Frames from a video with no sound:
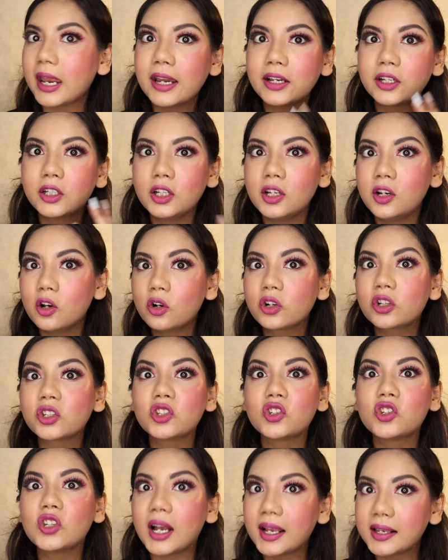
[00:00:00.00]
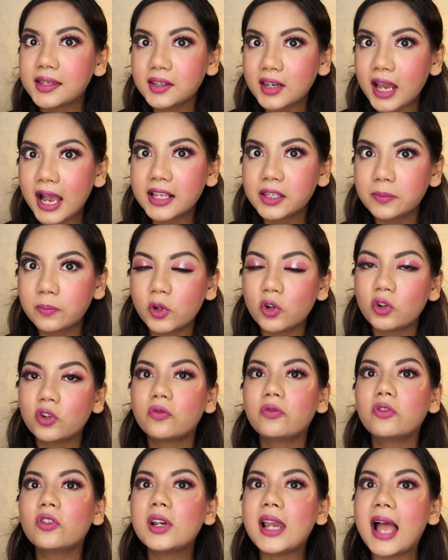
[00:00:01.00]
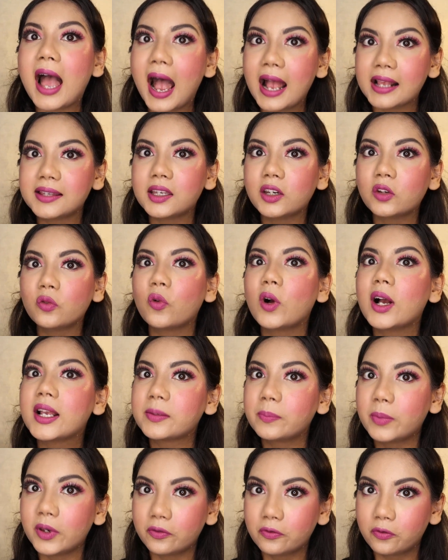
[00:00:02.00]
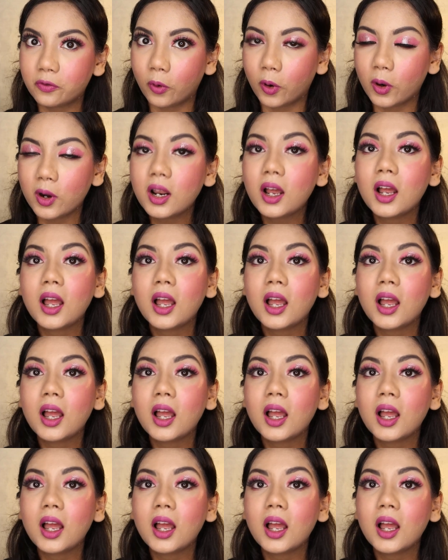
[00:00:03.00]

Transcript: It looks just as beautiful as it was before.